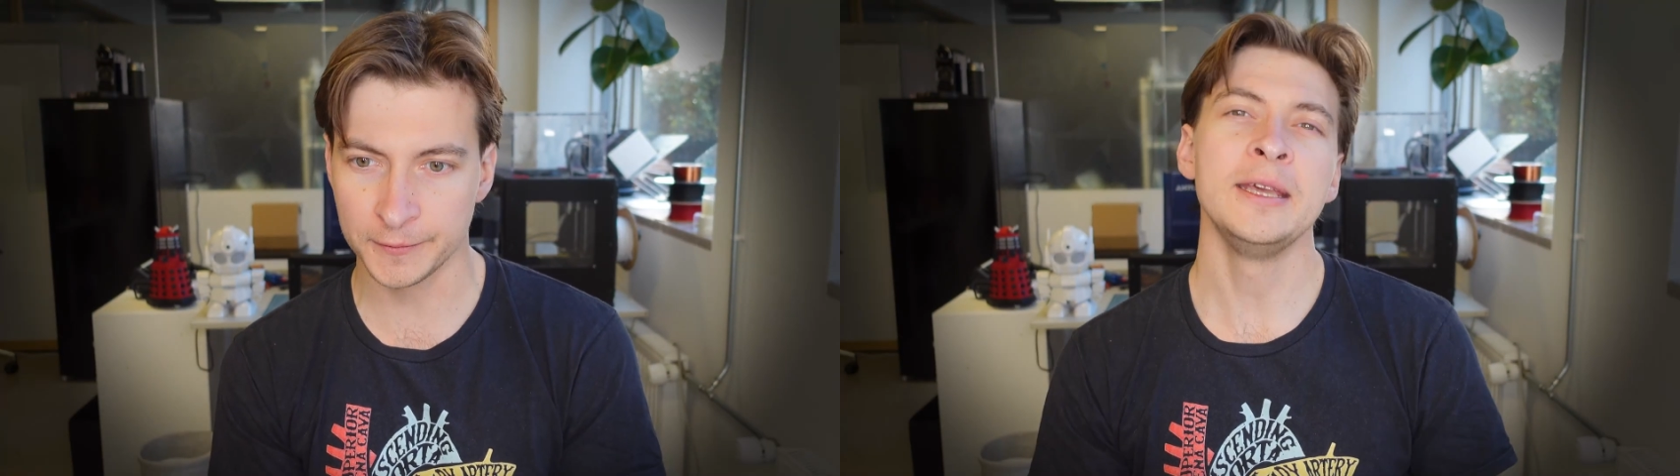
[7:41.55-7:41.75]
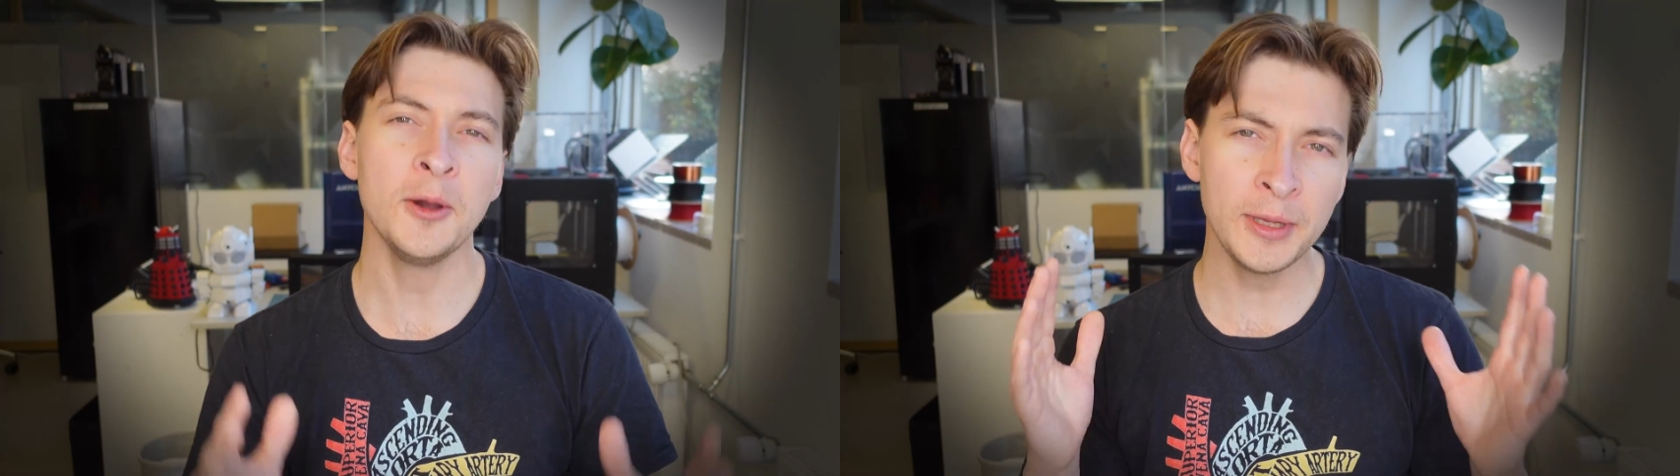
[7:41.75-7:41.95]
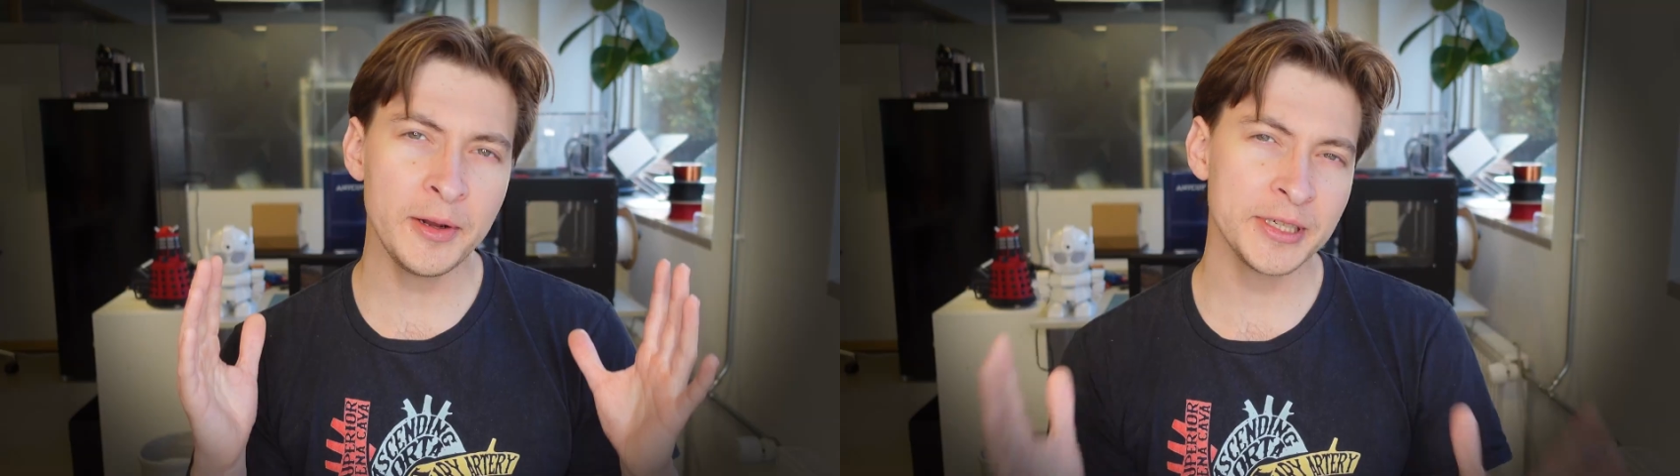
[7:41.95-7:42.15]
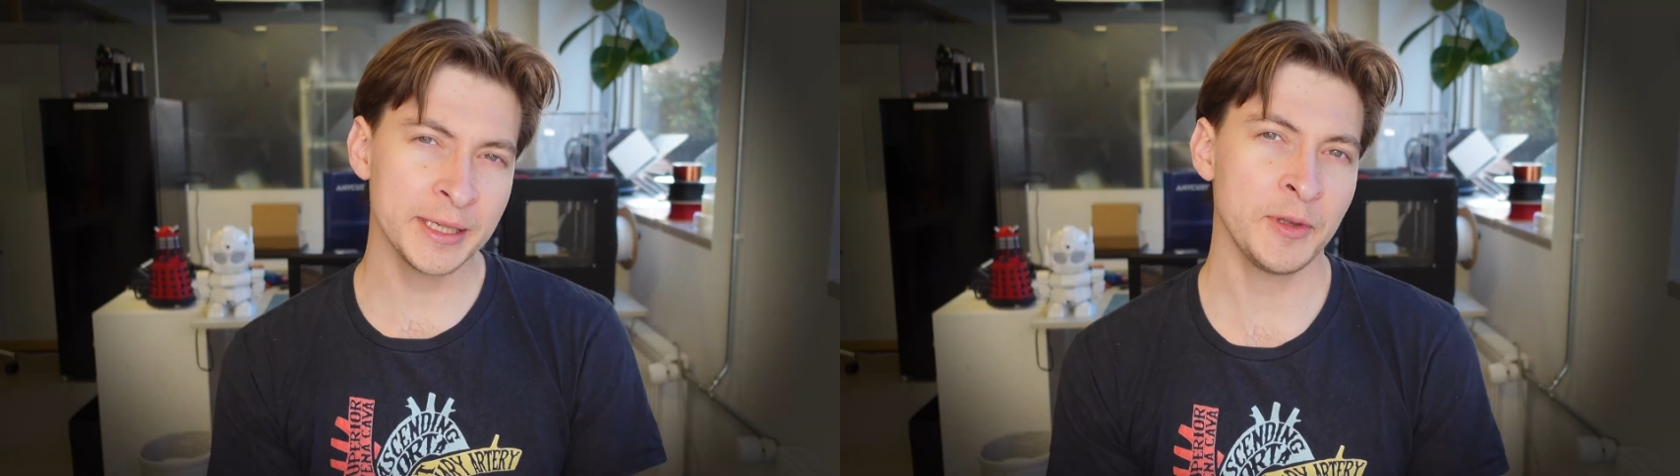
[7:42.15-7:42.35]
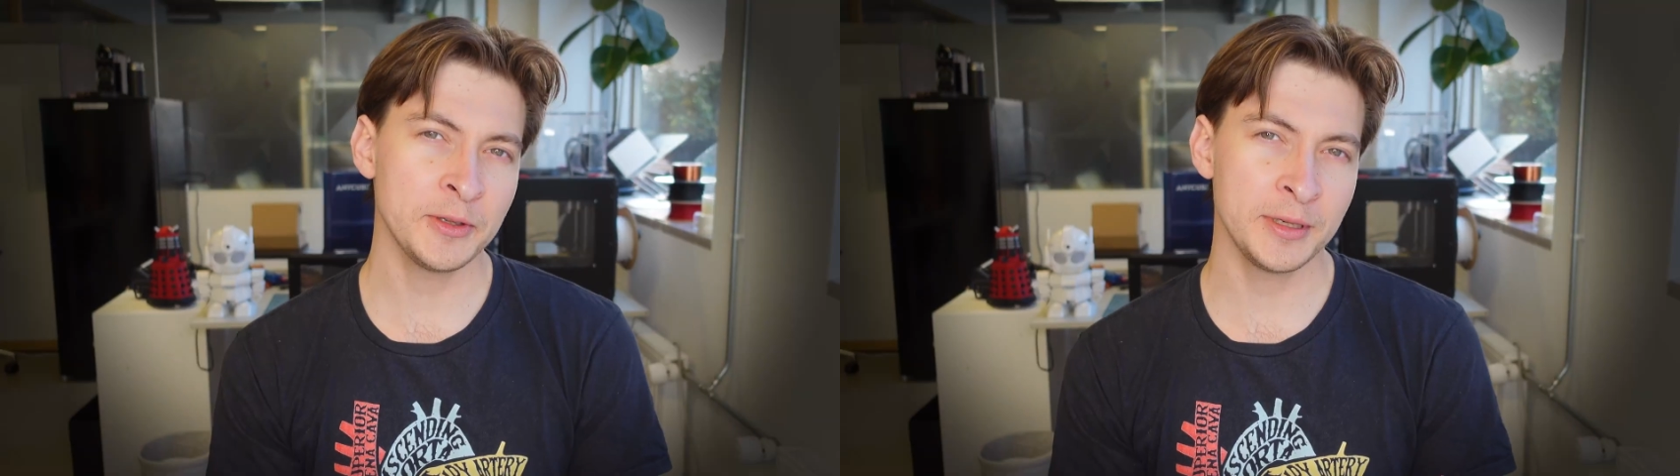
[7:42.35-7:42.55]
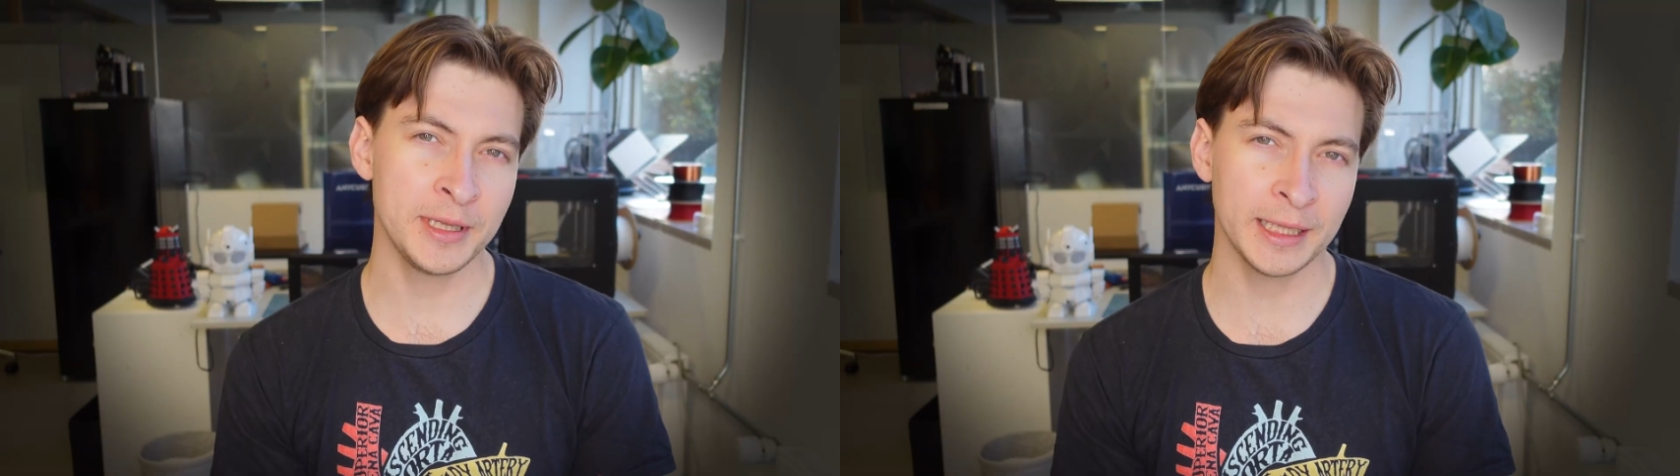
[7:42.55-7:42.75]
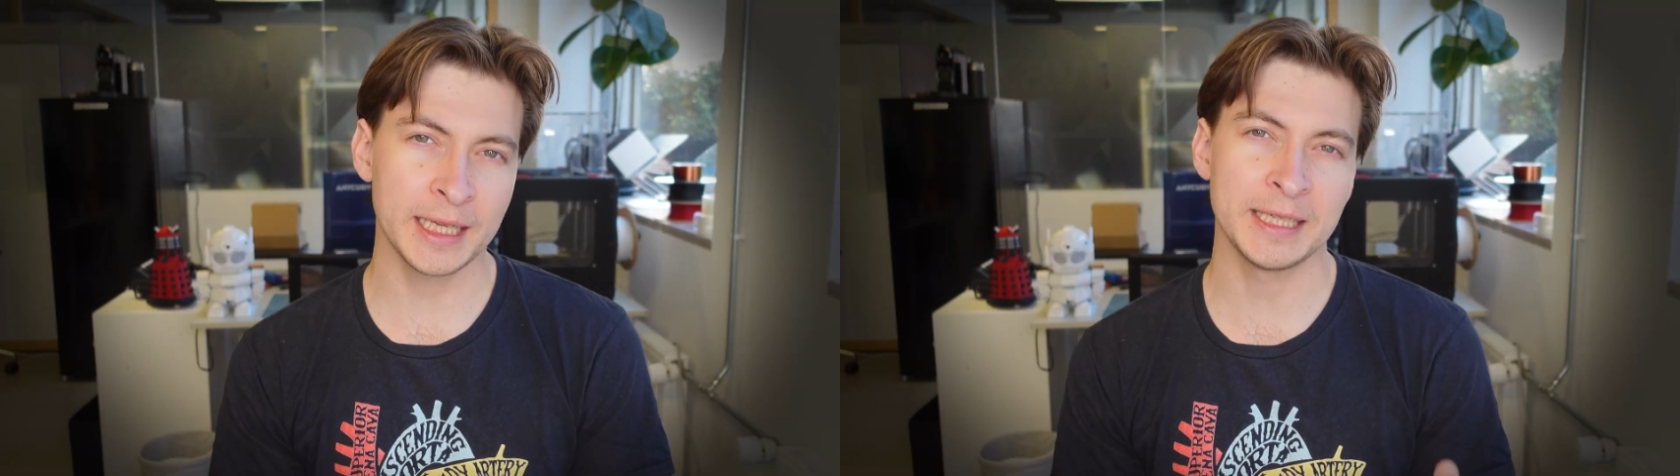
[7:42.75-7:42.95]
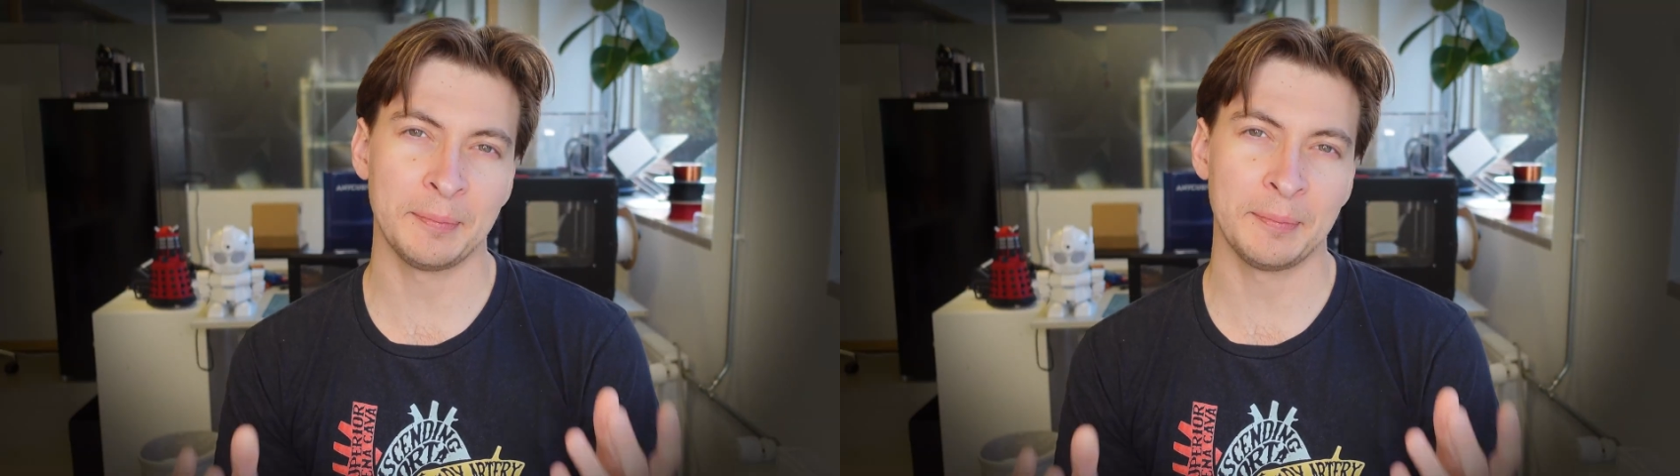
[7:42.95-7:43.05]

The only reason I'm not doing that is the